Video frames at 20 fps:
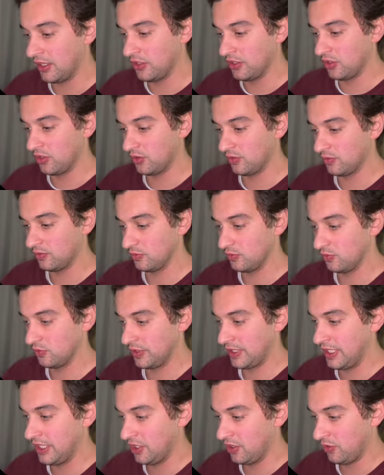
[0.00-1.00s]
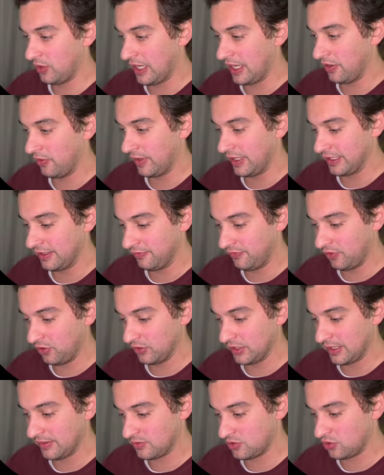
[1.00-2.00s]
you know, here I already follow
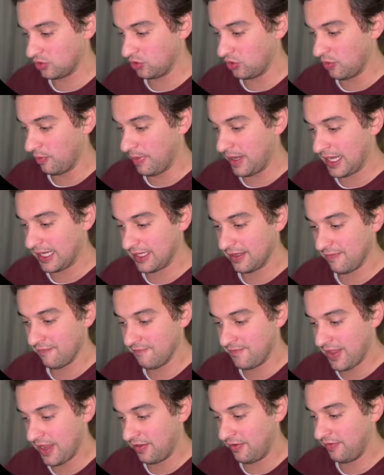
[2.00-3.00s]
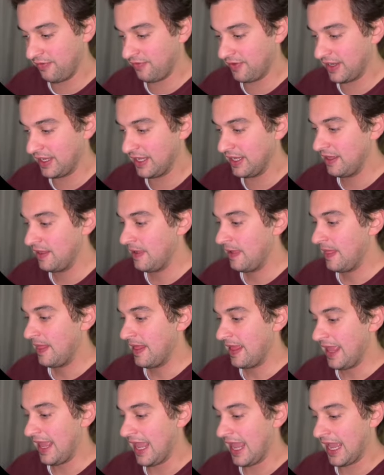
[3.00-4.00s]
them. So go back, verify,
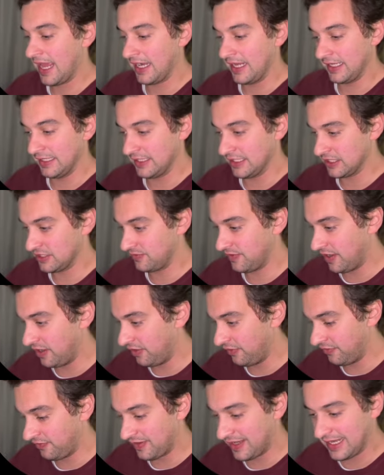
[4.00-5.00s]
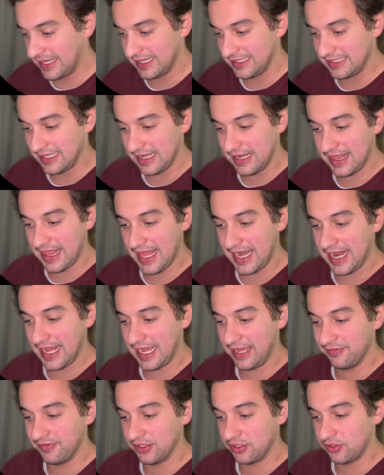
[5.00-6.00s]
and it is verified. Then I
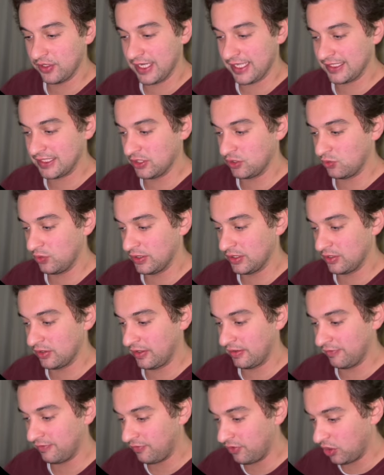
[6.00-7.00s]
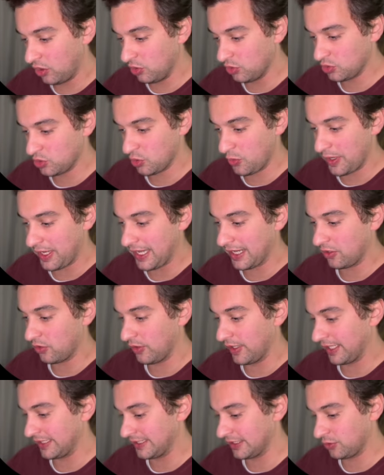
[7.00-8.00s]
have the connected Twitter and follow. So we can
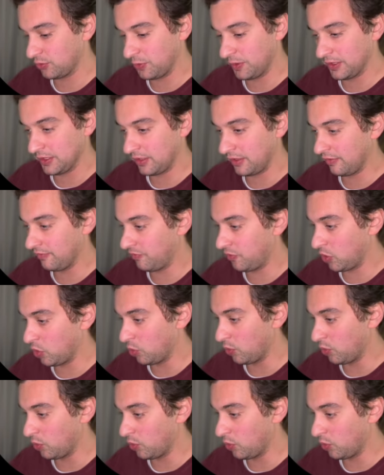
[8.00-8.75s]
connect the Twitter and follow